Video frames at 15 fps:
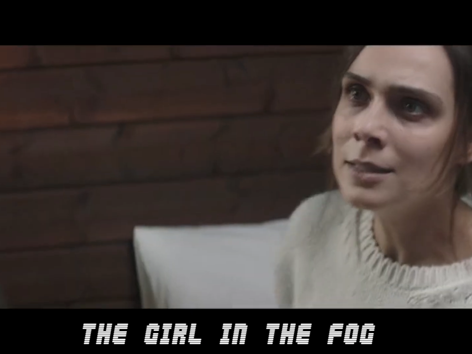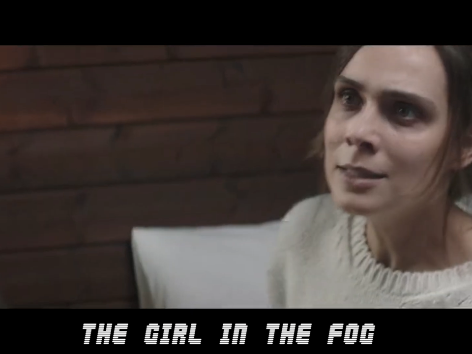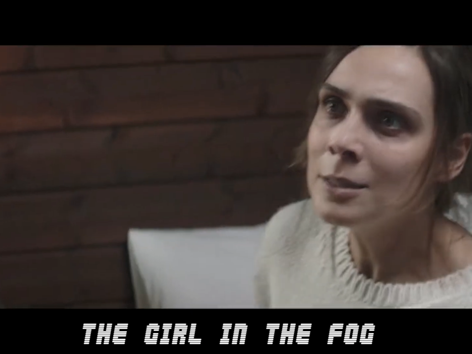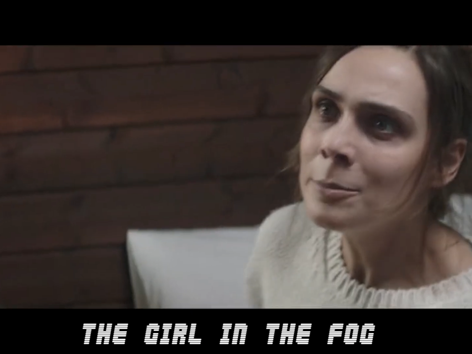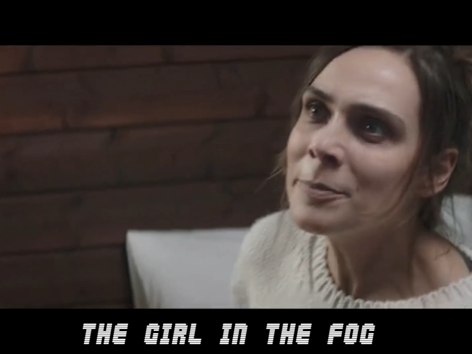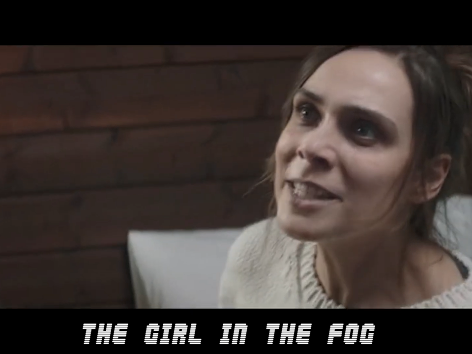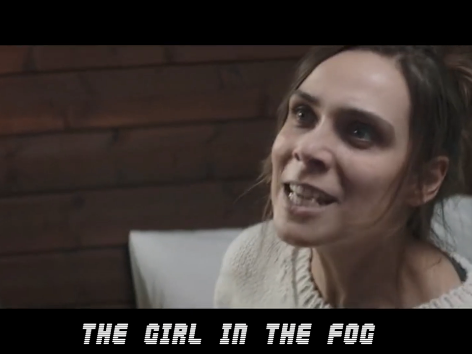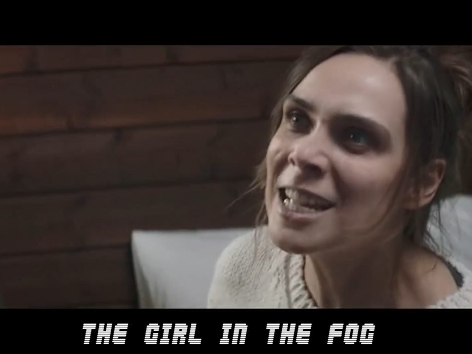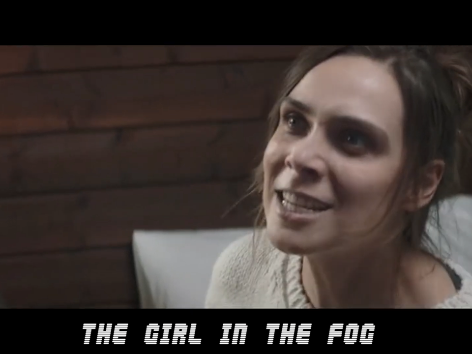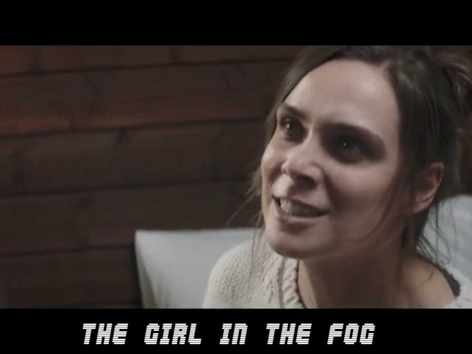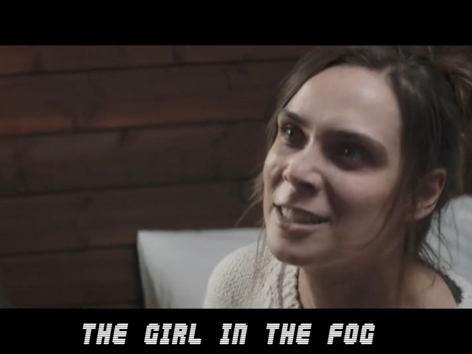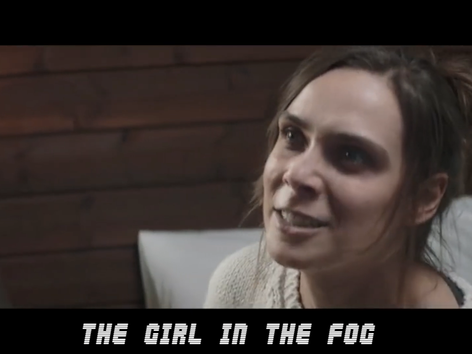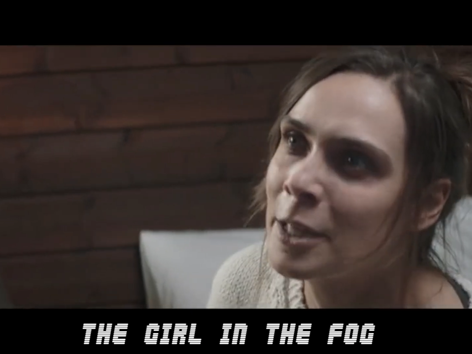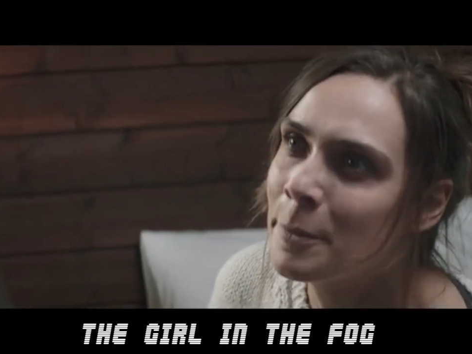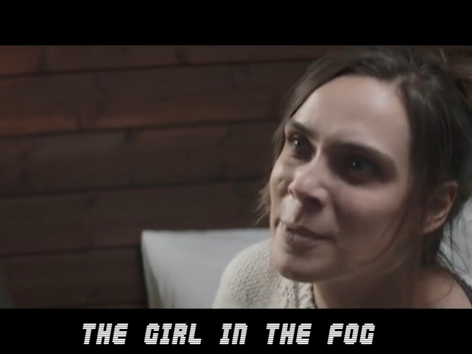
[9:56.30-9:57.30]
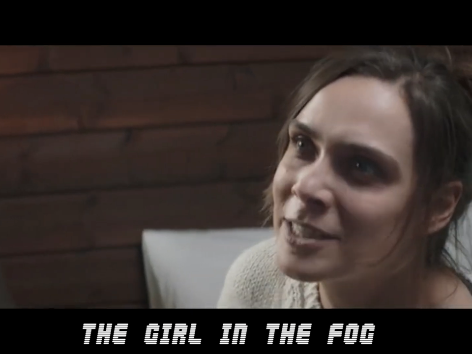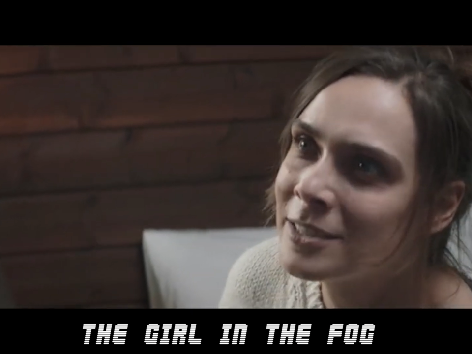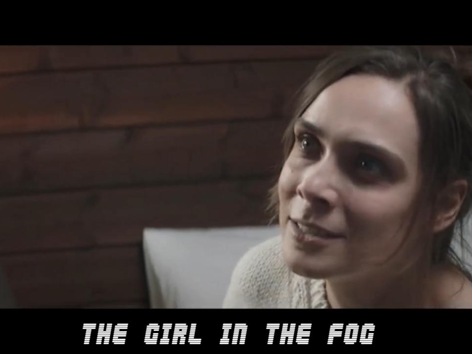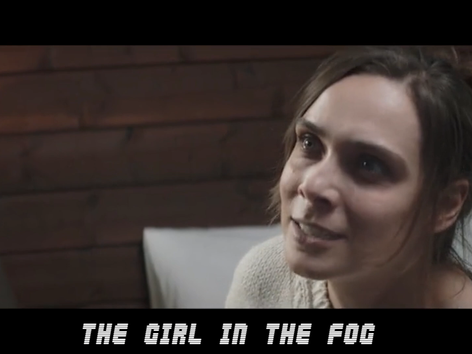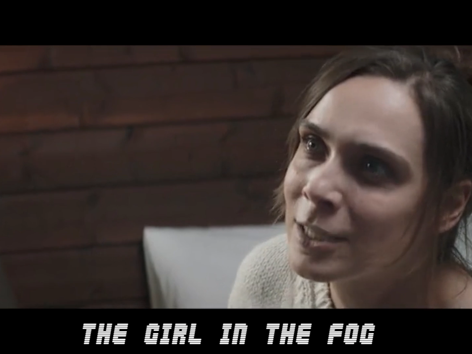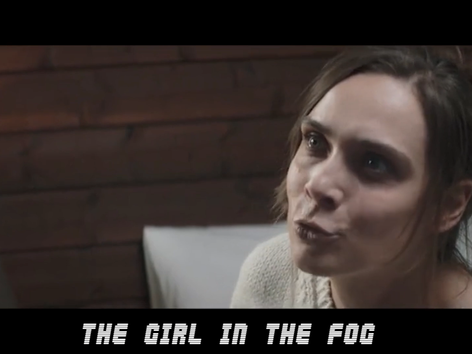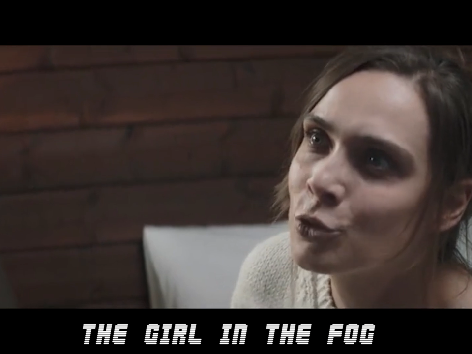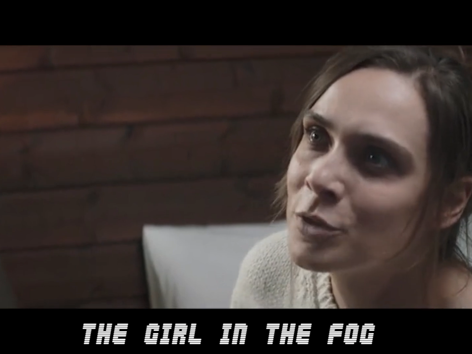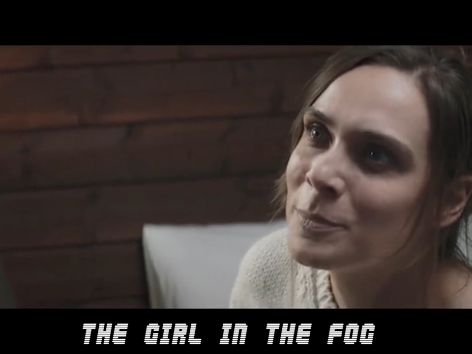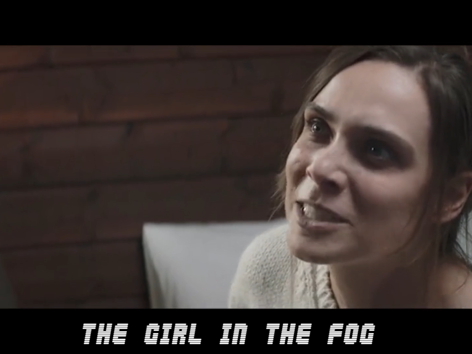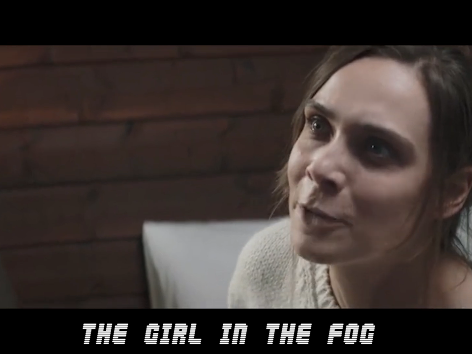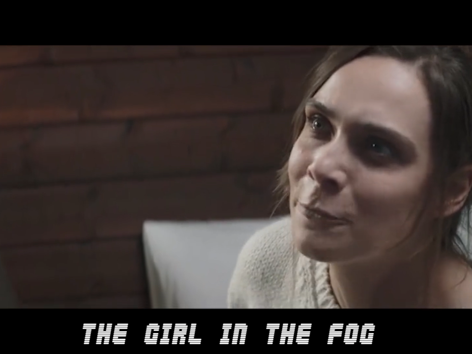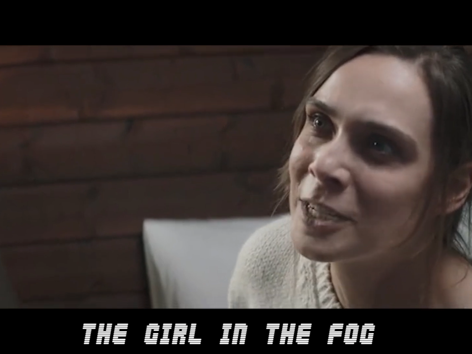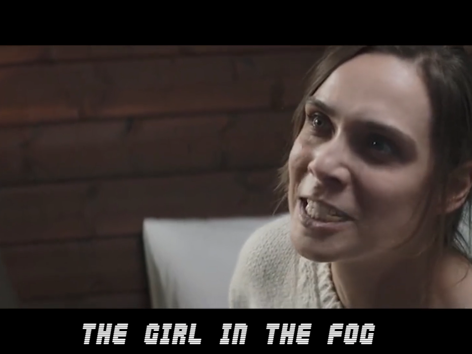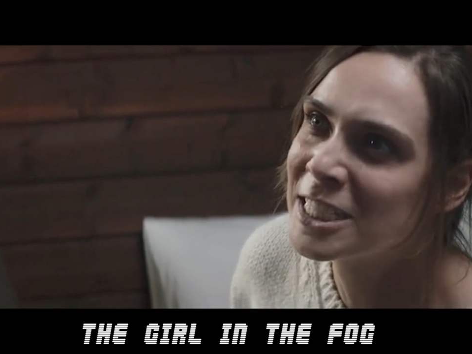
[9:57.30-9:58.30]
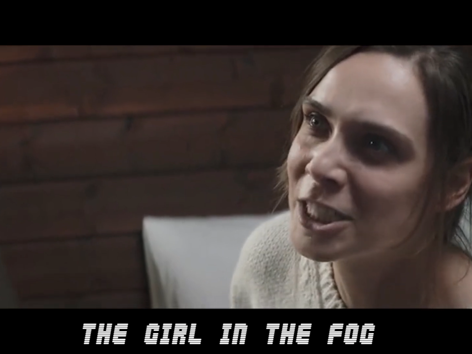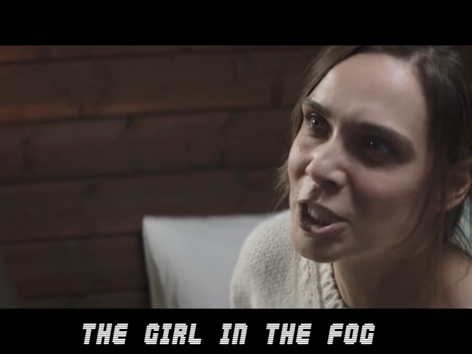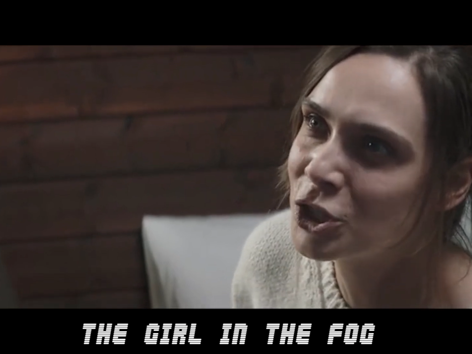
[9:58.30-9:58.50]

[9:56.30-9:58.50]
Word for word: felt it was unfair that their daughter was suffering.